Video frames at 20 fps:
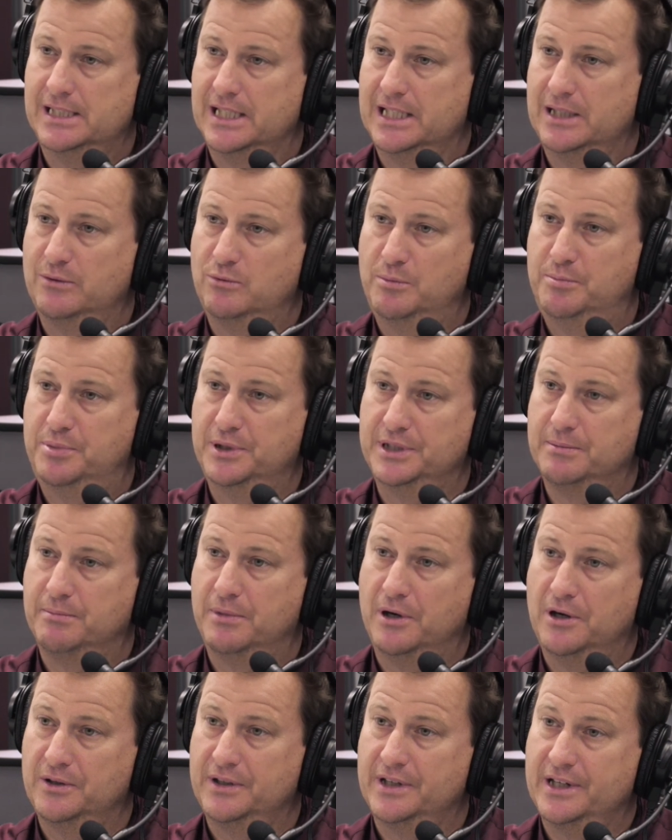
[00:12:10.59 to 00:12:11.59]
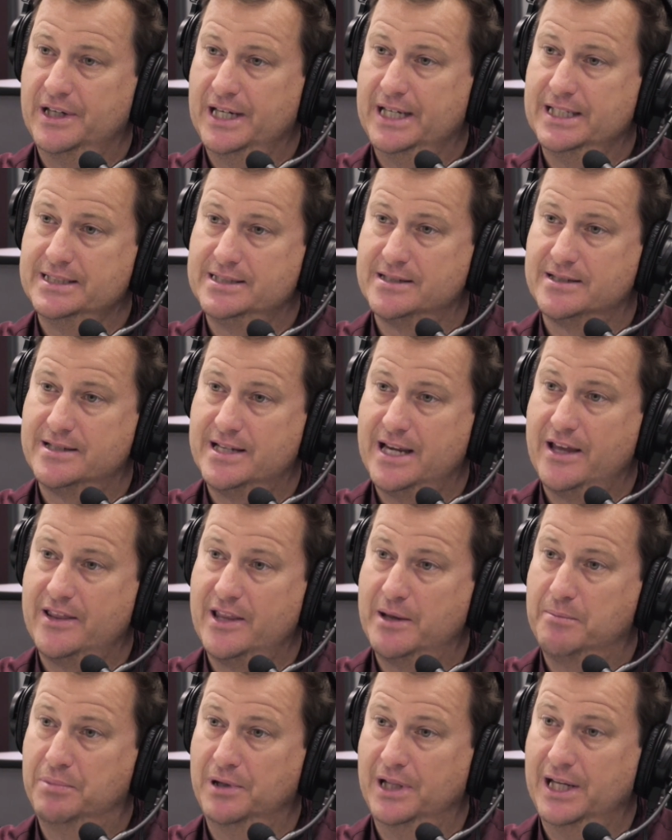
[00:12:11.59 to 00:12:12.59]
uh, we'll put the ball in their hands and see how
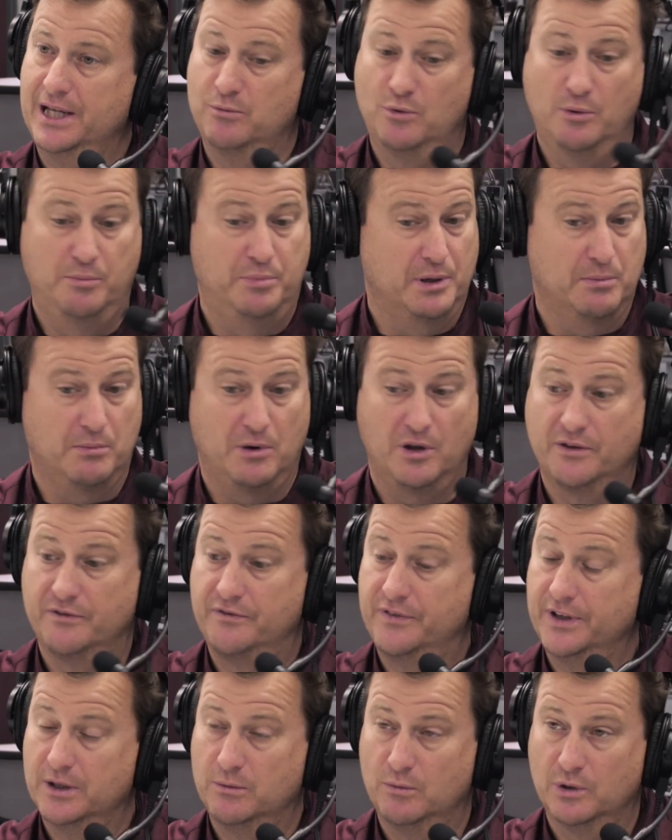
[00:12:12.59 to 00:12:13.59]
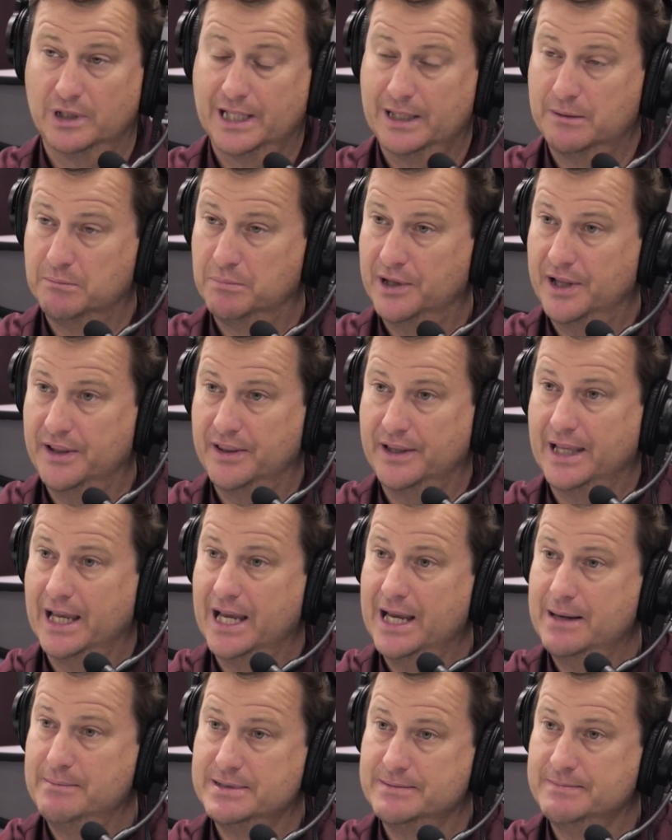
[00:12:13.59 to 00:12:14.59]
they play we'll put them on the field and we'll let them play the
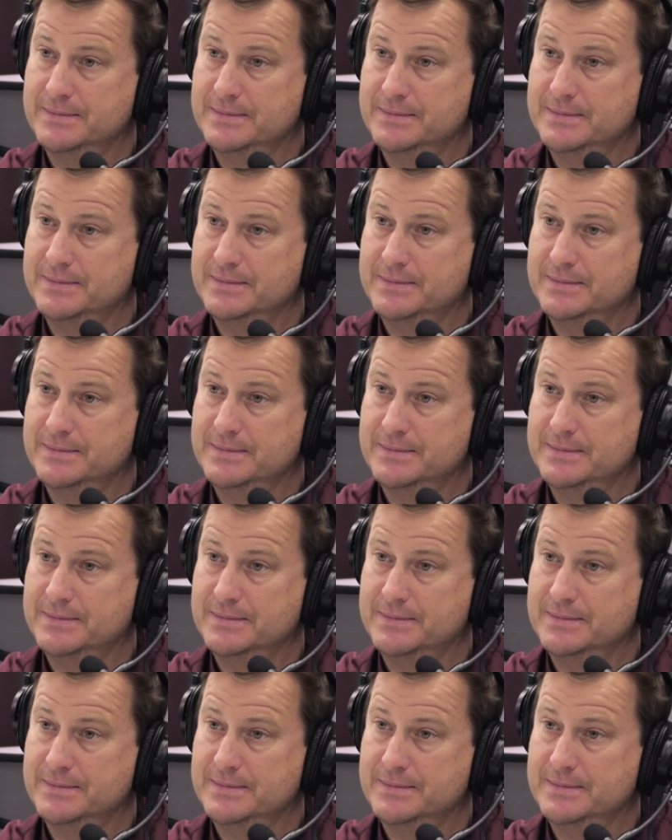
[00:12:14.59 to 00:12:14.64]
game.